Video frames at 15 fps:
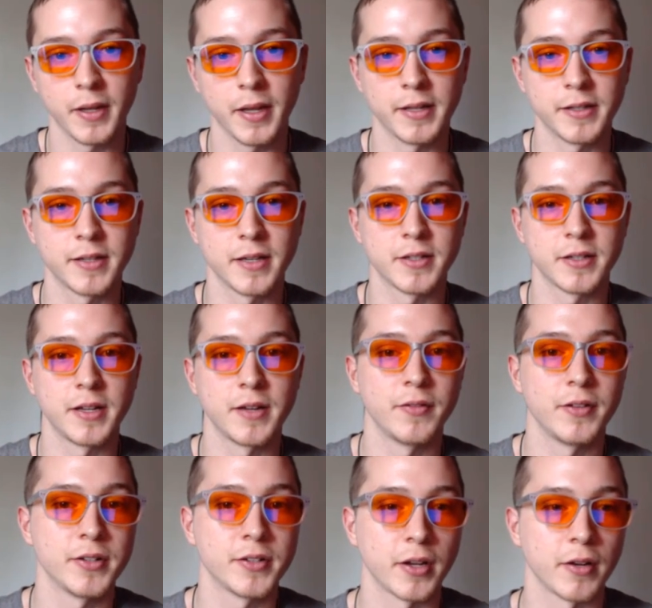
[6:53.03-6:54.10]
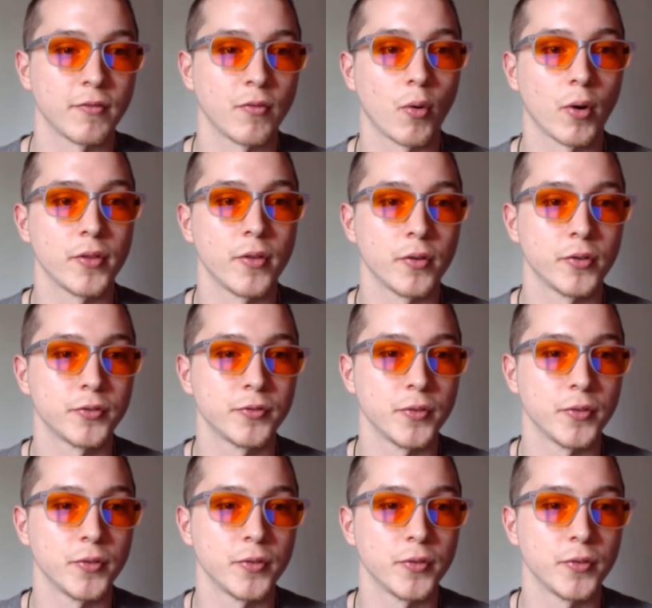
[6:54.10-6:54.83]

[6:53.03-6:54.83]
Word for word: and sensitivities and avoid those